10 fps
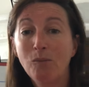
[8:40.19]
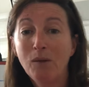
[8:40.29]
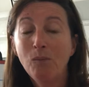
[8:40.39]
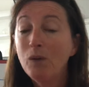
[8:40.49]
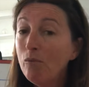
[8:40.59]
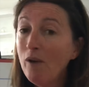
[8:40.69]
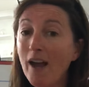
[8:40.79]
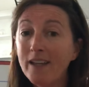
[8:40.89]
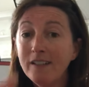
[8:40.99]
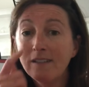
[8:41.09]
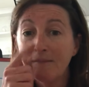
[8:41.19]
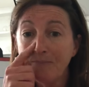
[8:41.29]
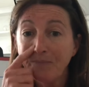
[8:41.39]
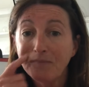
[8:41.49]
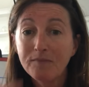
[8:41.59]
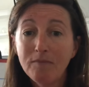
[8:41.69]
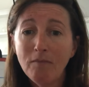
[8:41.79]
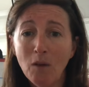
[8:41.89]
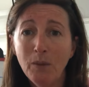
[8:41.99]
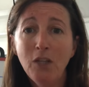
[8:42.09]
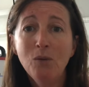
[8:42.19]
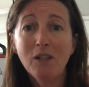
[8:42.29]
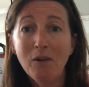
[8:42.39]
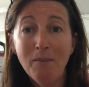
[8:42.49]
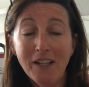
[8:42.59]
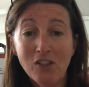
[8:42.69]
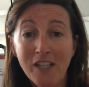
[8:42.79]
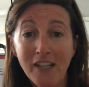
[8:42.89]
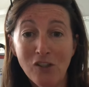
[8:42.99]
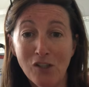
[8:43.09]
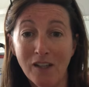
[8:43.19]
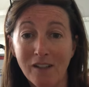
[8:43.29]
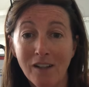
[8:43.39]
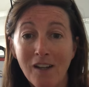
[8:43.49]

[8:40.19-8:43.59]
When we write, we use our imagination.